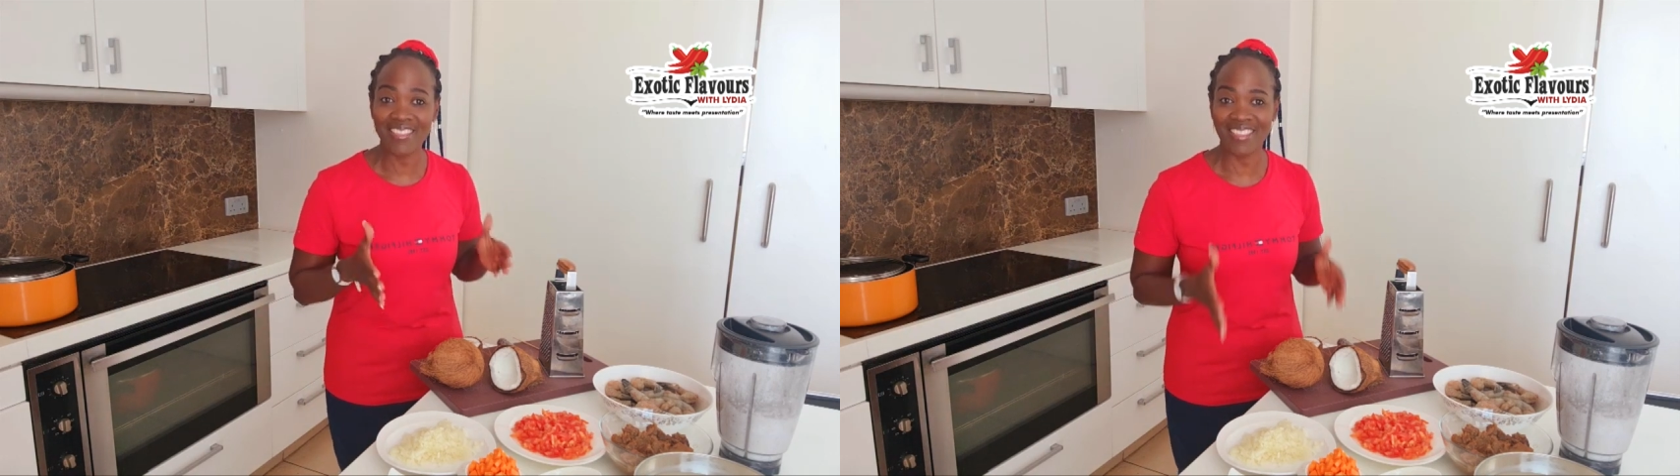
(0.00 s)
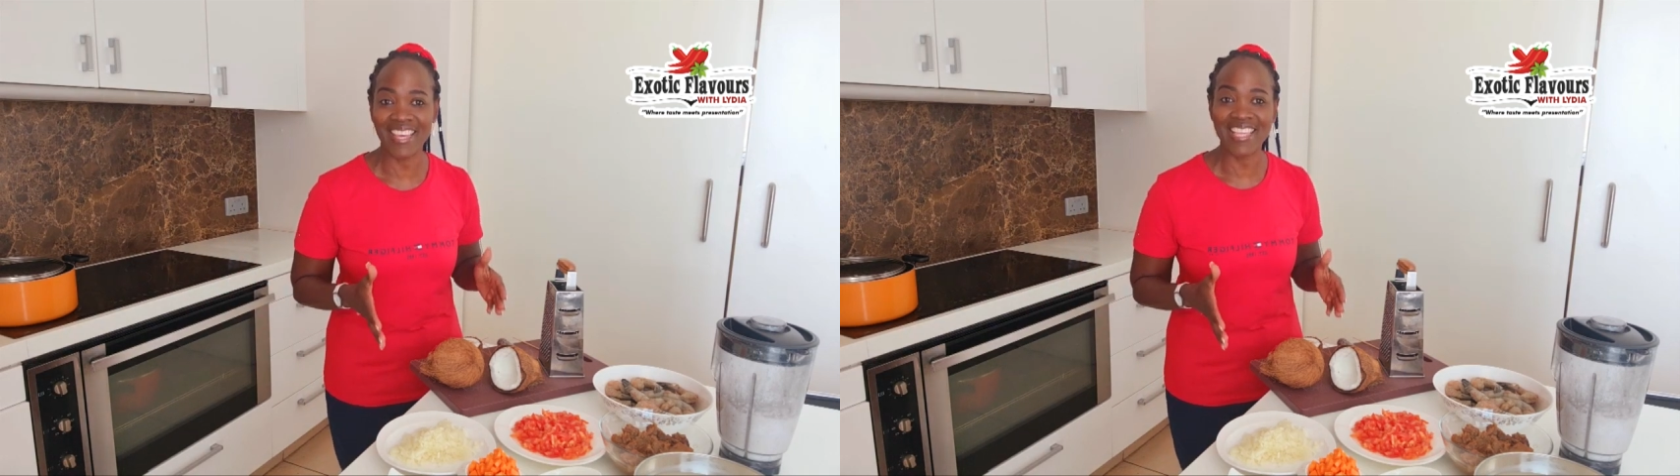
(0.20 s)

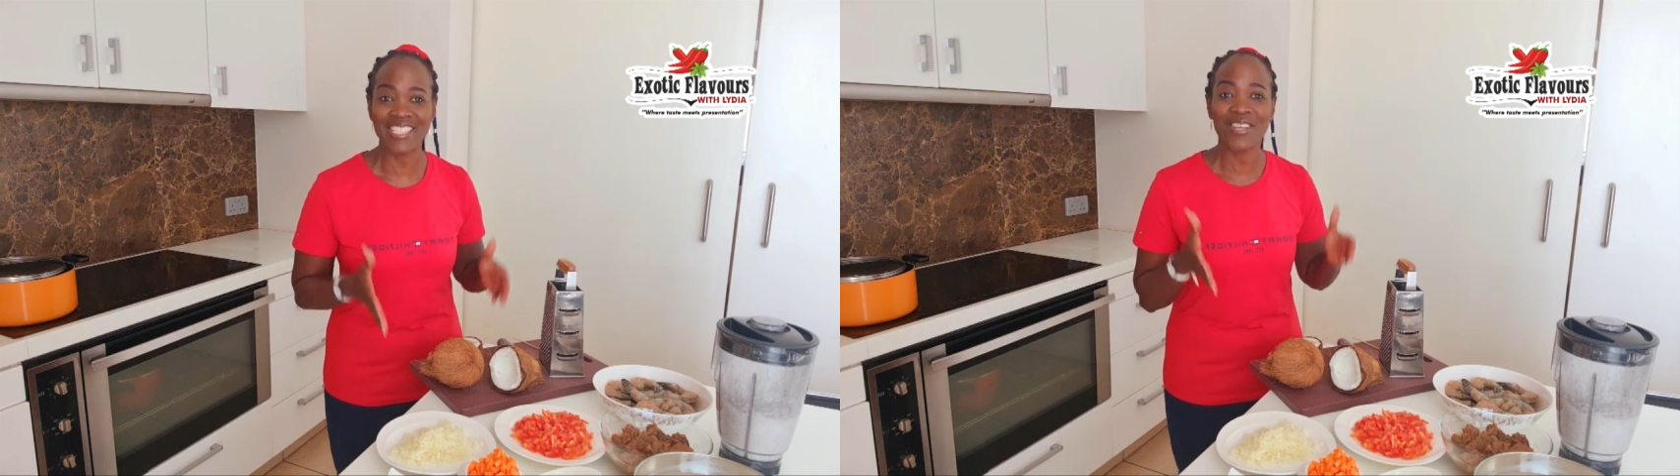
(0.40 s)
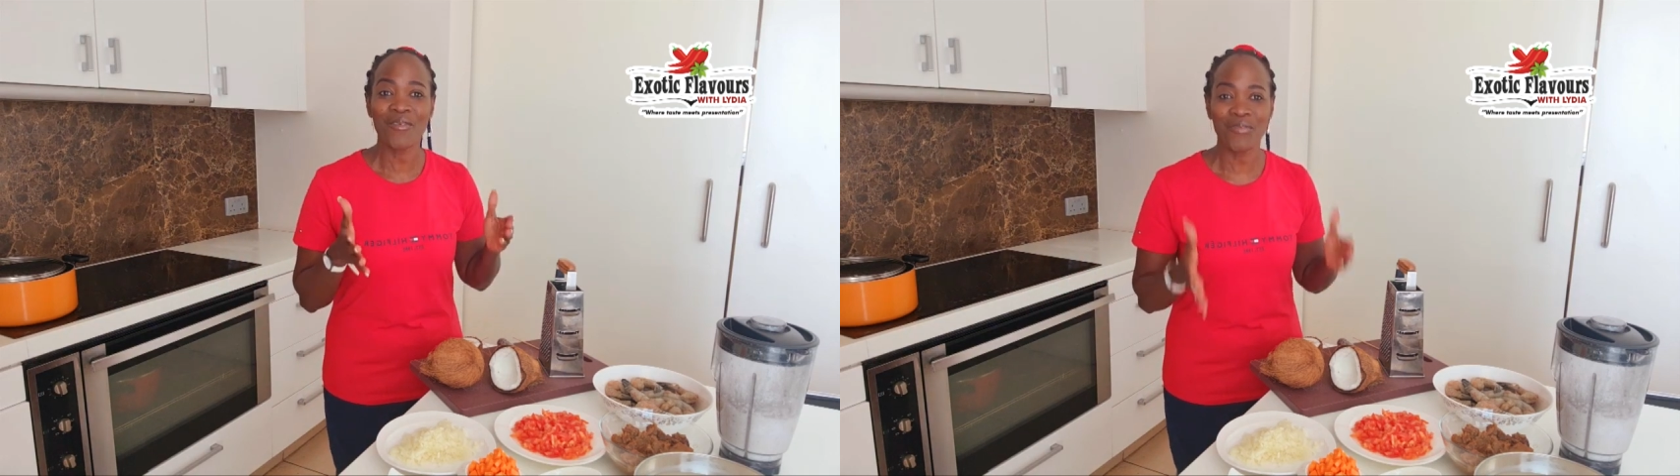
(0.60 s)
this
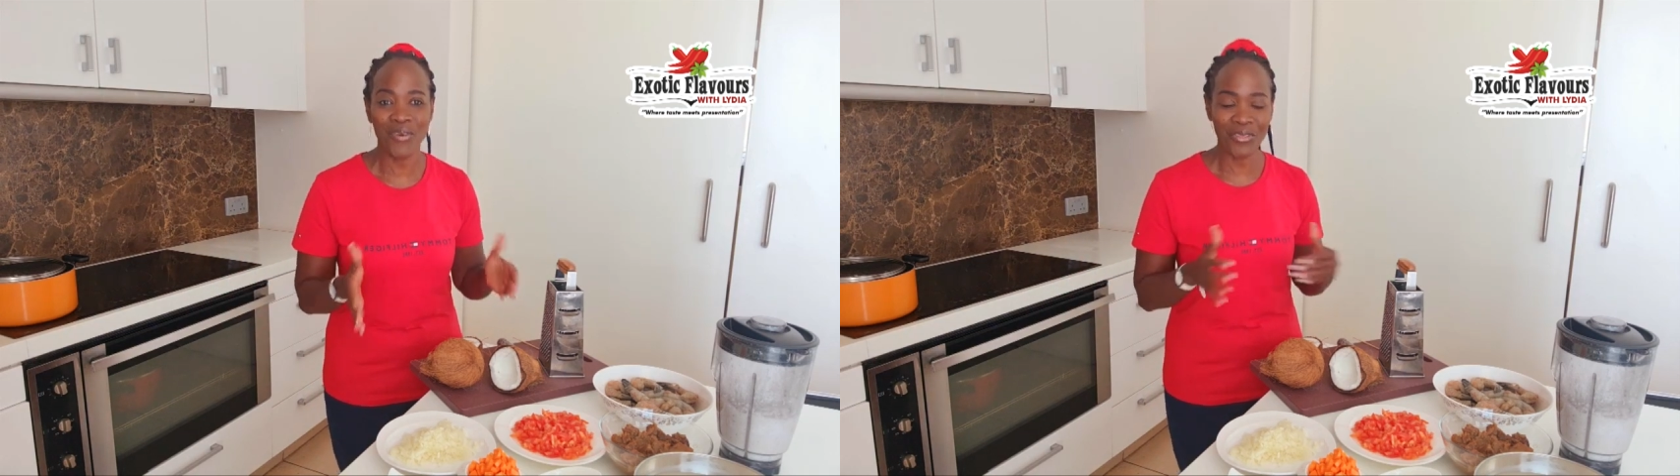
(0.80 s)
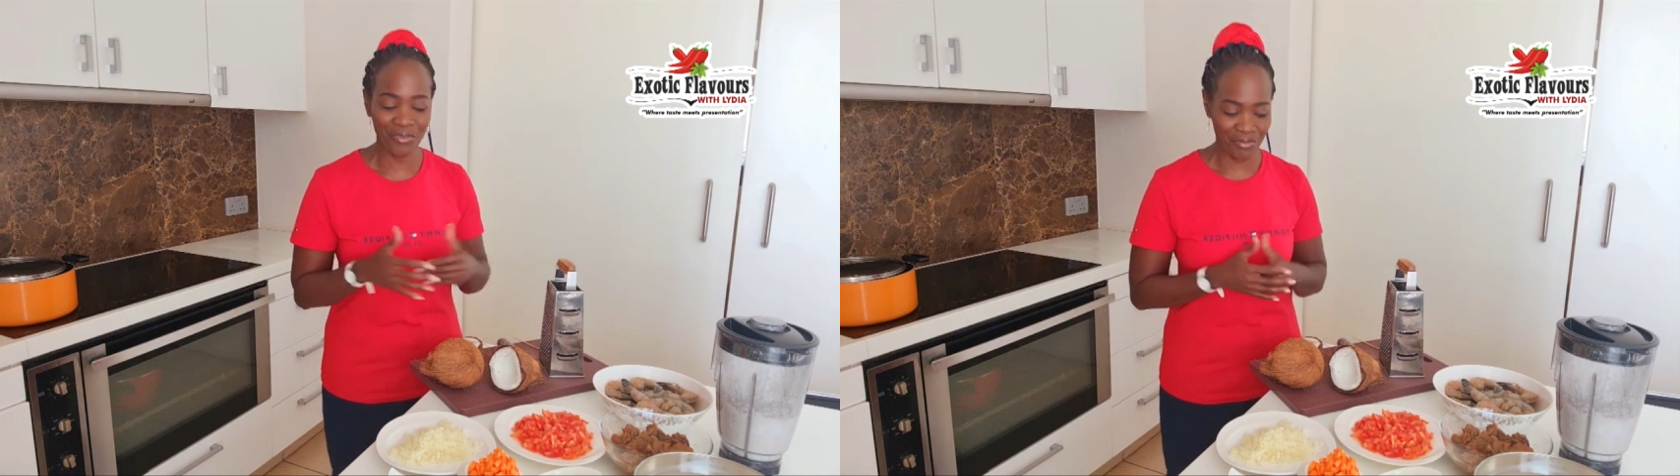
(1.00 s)
for
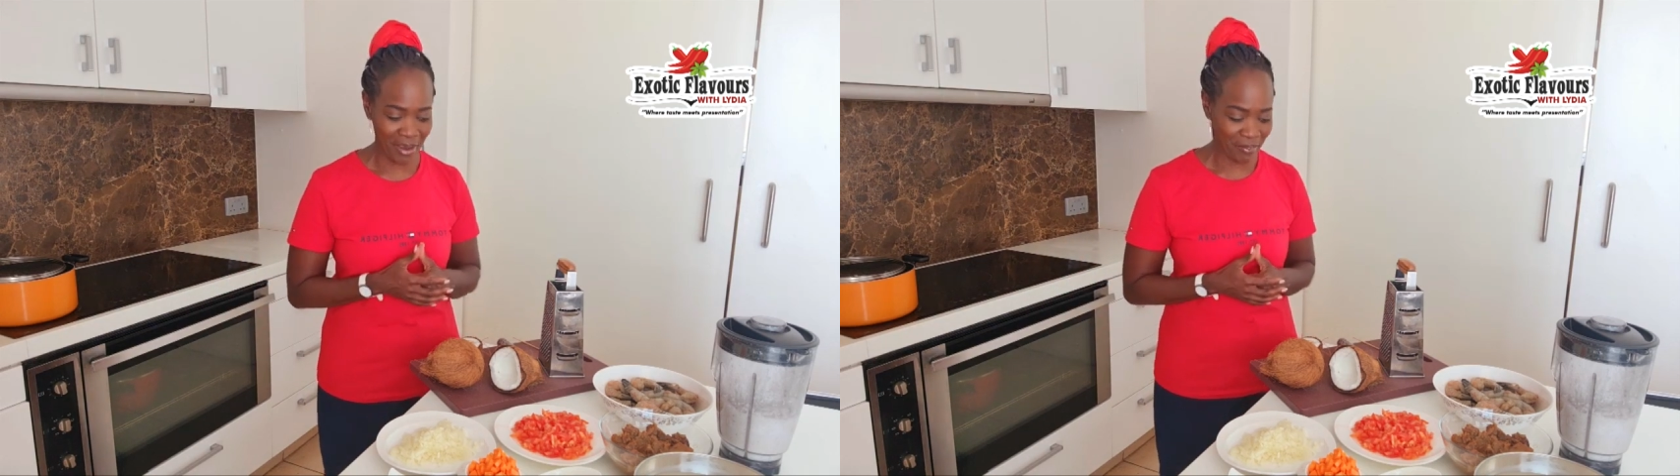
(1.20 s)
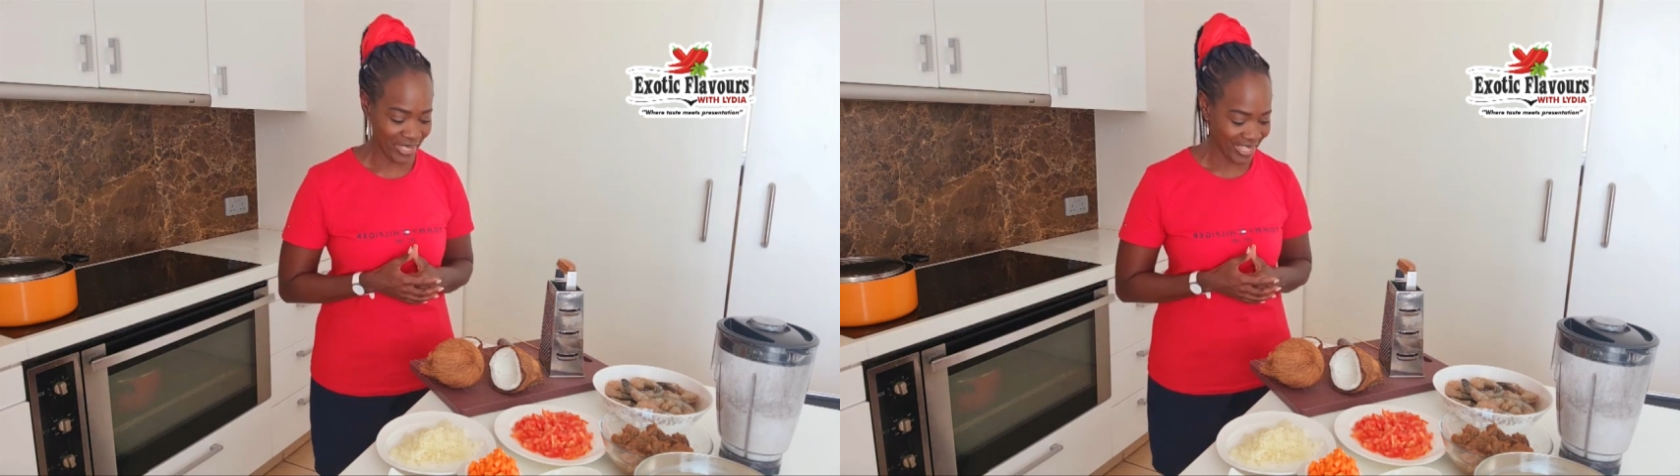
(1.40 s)
the
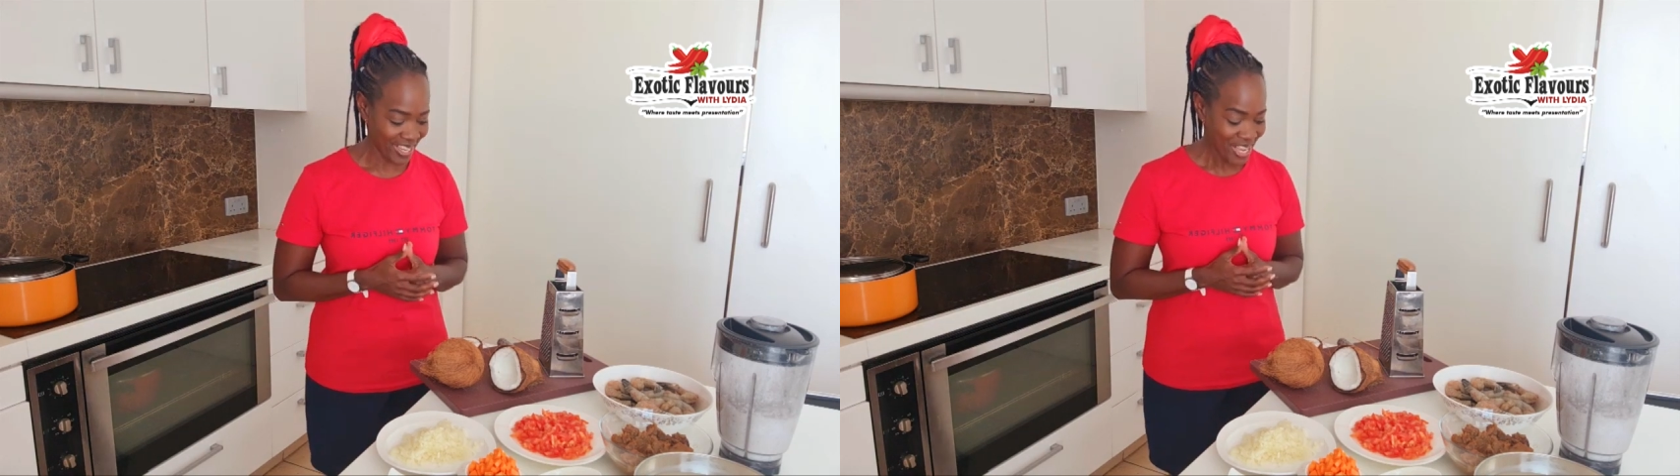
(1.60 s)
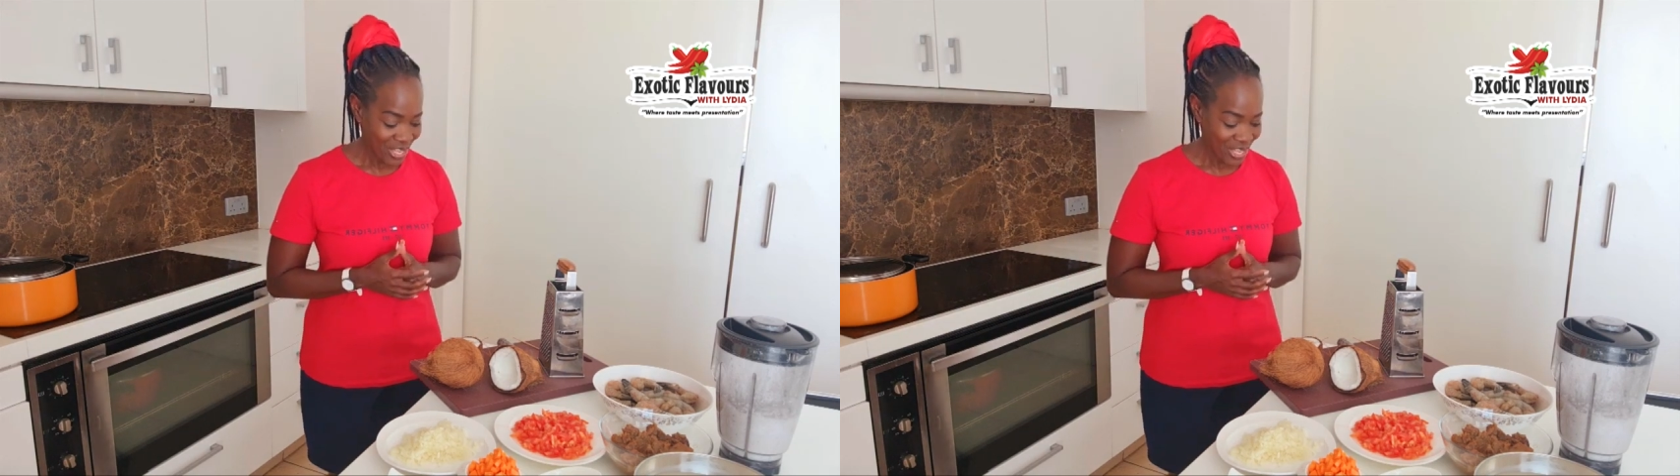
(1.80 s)
family.